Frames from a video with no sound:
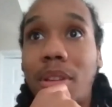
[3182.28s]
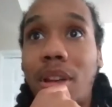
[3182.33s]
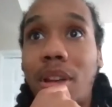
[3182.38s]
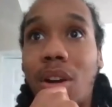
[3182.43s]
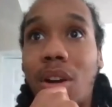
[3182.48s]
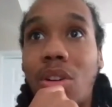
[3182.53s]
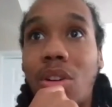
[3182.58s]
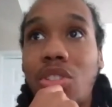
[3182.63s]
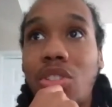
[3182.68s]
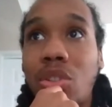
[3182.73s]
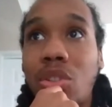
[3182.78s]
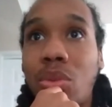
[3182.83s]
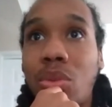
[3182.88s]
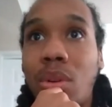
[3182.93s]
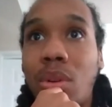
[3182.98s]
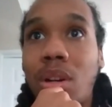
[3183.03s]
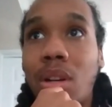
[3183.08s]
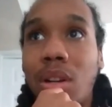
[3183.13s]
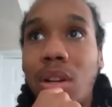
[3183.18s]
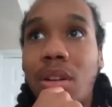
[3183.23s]

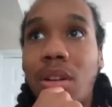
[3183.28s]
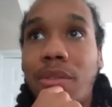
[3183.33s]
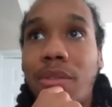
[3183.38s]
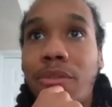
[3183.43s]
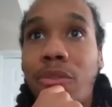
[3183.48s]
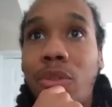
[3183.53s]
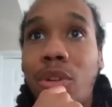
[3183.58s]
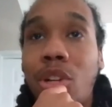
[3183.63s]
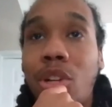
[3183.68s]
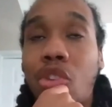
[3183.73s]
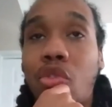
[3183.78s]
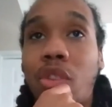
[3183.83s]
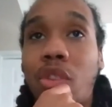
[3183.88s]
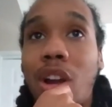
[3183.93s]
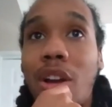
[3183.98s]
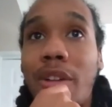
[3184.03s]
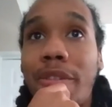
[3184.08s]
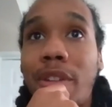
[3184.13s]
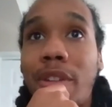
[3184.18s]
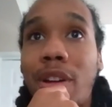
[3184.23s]
Also, for the
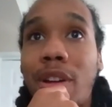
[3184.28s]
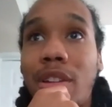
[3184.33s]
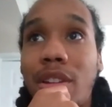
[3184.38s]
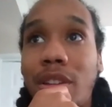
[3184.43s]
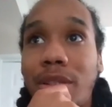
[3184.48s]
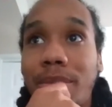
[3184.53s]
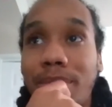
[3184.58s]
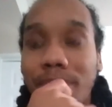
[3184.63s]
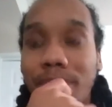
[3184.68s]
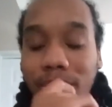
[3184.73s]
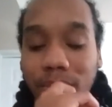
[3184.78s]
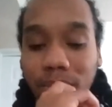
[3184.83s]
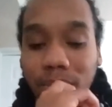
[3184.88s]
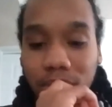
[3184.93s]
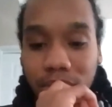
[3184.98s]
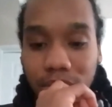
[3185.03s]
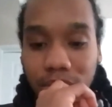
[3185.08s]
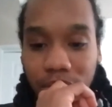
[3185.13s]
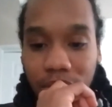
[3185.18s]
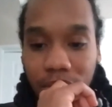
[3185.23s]
crowdfunding,
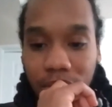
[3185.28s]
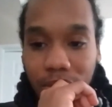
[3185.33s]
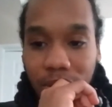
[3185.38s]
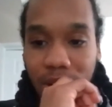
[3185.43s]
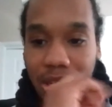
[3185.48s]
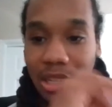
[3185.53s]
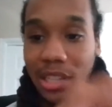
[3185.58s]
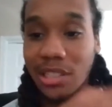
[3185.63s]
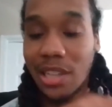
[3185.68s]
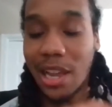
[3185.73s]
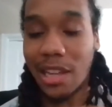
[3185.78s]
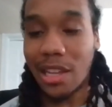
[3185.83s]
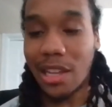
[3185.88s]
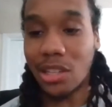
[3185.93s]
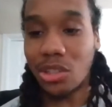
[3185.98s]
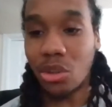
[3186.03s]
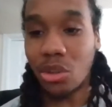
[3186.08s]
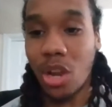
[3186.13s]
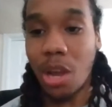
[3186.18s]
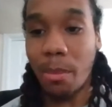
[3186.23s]
because I
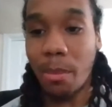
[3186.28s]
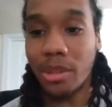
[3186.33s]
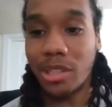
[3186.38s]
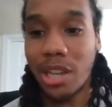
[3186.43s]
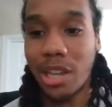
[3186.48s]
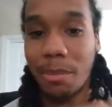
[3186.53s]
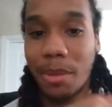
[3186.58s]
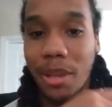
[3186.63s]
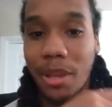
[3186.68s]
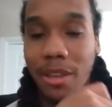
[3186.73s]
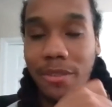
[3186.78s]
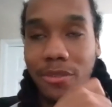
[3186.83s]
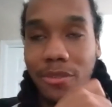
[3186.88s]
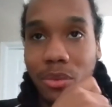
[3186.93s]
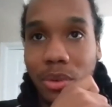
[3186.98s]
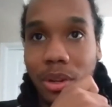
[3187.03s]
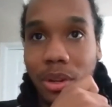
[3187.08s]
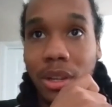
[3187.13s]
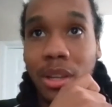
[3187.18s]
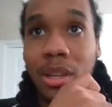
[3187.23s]
told how much I paid
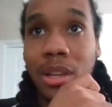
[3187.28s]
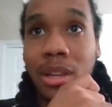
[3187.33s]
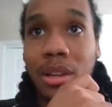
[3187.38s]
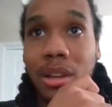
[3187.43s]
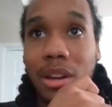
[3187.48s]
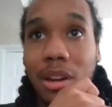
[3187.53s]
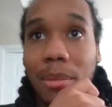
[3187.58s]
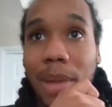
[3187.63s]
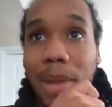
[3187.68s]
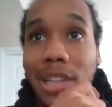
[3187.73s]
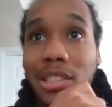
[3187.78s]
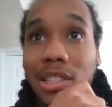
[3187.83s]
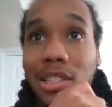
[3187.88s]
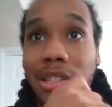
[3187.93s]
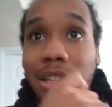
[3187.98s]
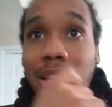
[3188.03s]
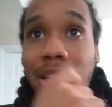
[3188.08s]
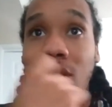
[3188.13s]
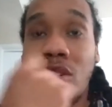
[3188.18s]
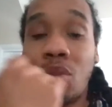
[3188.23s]
for it. I actually
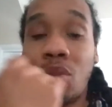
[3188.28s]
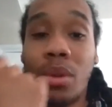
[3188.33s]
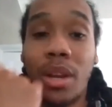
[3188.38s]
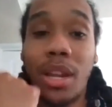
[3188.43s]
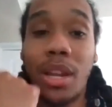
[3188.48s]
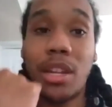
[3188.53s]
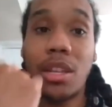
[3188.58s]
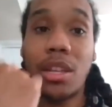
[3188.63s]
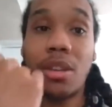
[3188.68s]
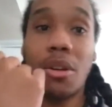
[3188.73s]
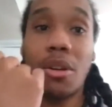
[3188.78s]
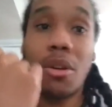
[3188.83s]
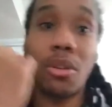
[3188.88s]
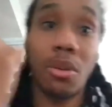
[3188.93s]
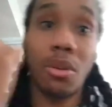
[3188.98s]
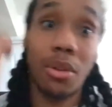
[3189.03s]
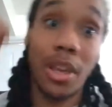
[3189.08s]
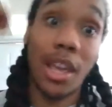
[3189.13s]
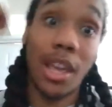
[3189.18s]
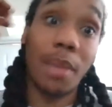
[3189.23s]
did do an
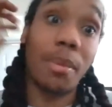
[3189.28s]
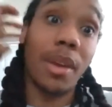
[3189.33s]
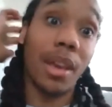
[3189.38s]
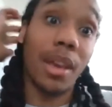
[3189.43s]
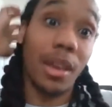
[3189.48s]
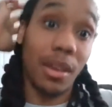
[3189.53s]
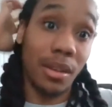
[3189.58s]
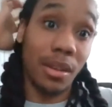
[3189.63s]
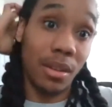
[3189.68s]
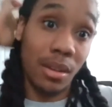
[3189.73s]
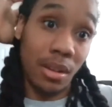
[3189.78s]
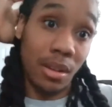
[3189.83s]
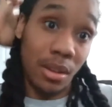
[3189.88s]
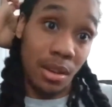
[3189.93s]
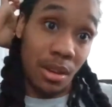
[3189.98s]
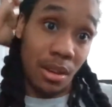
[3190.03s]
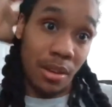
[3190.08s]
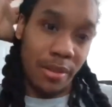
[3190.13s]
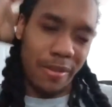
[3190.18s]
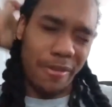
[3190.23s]
Indiegogo campaign
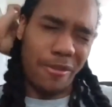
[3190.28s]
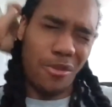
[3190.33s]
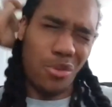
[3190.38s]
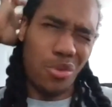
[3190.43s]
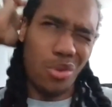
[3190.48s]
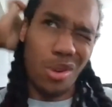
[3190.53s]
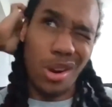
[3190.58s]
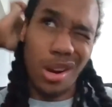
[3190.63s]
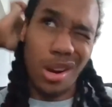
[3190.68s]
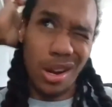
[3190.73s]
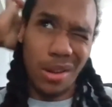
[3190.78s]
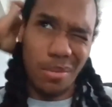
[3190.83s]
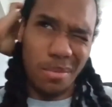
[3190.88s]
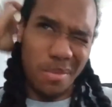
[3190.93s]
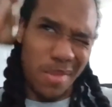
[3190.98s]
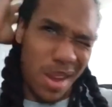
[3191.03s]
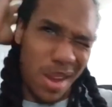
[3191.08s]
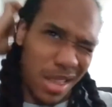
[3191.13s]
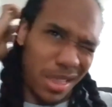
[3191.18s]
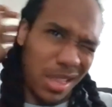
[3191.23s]
for
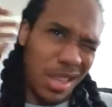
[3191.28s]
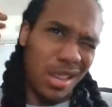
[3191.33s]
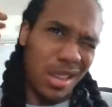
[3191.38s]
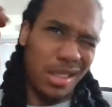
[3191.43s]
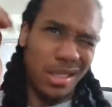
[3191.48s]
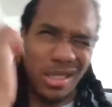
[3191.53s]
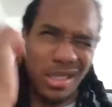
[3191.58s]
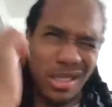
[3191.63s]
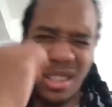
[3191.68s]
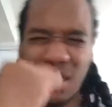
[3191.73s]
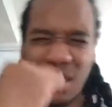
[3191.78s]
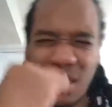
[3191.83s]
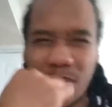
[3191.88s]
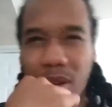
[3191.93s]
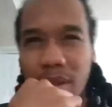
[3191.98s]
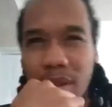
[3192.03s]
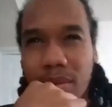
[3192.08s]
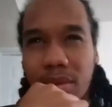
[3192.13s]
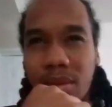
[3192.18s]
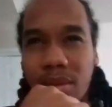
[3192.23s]
I think 6
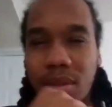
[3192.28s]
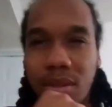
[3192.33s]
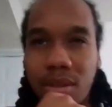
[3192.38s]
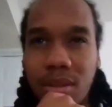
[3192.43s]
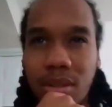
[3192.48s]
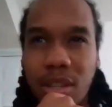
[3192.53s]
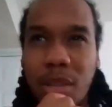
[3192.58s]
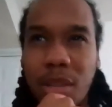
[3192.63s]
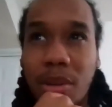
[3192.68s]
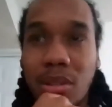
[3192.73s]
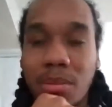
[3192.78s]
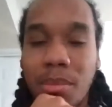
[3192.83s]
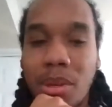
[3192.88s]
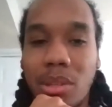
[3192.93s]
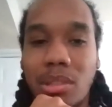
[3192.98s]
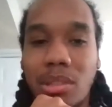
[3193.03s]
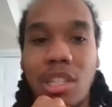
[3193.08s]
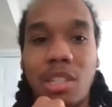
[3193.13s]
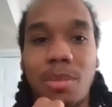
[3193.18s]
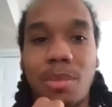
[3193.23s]
months. Yeah,
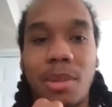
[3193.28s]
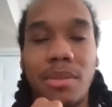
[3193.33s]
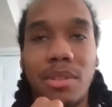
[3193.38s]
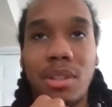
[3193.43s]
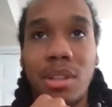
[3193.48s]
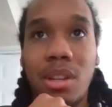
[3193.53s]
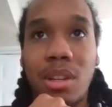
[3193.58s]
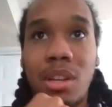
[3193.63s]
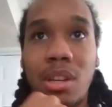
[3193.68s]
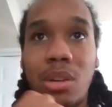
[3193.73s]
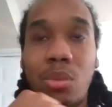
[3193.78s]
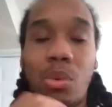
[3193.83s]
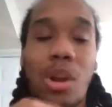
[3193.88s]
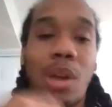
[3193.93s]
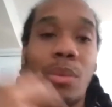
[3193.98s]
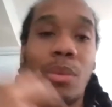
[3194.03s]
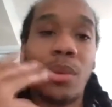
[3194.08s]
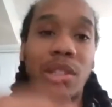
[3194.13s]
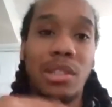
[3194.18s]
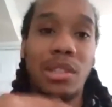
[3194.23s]
about 6 months, where I
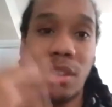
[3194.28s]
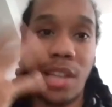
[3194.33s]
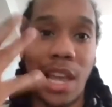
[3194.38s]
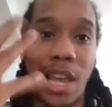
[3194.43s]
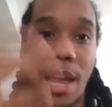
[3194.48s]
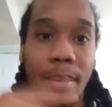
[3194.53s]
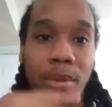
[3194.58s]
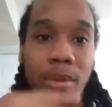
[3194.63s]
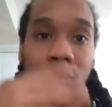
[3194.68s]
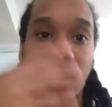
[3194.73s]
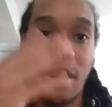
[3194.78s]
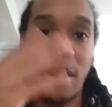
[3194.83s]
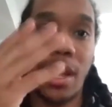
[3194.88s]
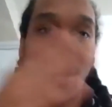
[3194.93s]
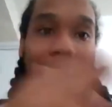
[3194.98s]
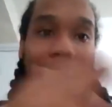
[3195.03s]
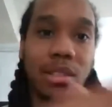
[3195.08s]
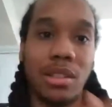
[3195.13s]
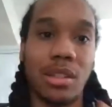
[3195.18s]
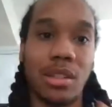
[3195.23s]
raised the capital to
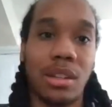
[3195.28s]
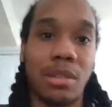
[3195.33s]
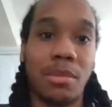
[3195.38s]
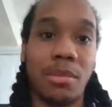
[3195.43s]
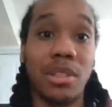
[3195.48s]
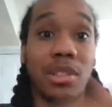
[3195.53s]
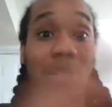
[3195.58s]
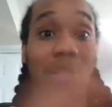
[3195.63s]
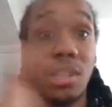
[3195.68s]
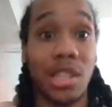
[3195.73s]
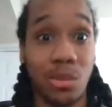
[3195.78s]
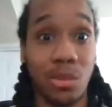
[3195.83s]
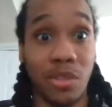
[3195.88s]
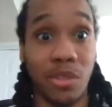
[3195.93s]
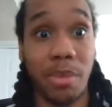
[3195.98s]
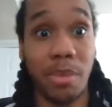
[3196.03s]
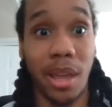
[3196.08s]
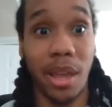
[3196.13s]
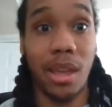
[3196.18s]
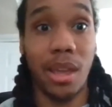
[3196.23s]
actually assist with
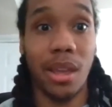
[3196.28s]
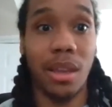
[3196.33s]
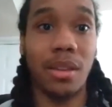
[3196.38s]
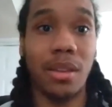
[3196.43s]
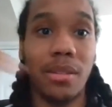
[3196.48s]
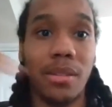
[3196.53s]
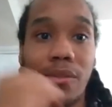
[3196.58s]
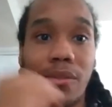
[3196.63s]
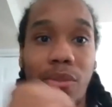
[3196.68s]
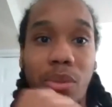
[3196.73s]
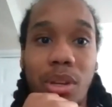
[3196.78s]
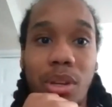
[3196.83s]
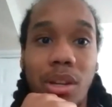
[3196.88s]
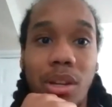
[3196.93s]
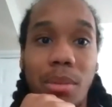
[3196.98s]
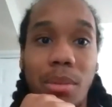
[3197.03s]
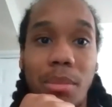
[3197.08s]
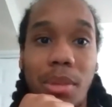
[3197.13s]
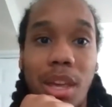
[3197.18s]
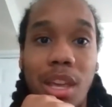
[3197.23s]
paying for
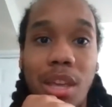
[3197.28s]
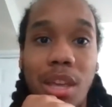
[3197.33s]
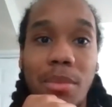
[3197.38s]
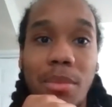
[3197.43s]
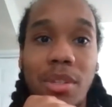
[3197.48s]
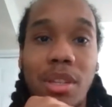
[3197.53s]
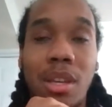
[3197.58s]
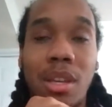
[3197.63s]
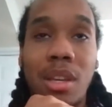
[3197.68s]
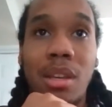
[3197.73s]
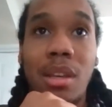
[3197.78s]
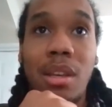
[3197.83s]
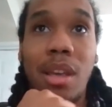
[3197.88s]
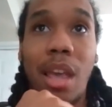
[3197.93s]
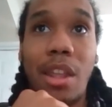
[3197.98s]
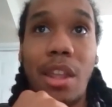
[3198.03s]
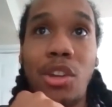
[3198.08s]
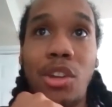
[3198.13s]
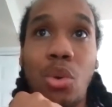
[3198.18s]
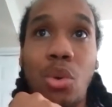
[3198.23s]
the games.
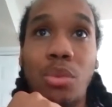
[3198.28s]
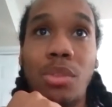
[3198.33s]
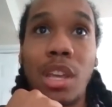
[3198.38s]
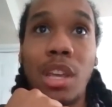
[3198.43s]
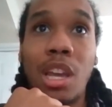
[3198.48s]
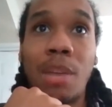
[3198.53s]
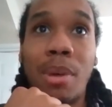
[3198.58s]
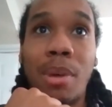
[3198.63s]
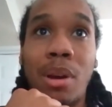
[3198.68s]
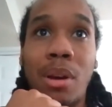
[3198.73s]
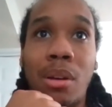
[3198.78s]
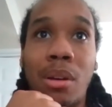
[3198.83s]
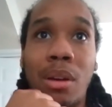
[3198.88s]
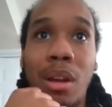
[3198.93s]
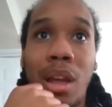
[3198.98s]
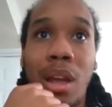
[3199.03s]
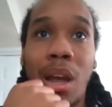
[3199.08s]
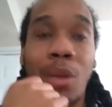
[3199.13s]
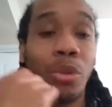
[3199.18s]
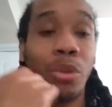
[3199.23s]
And the dope thing about
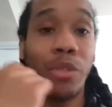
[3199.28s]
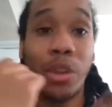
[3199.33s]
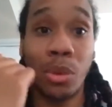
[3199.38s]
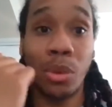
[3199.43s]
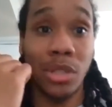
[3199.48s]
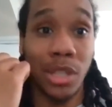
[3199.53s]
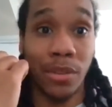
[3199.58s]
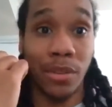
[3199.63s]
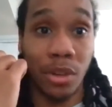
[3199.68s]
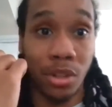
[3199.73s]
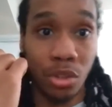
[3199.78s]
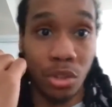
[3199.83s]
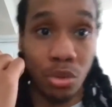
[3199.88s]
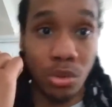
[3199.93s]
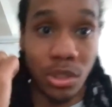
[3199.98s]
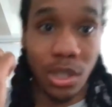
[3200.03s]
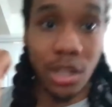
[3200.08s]
I don't know if anyone's ever used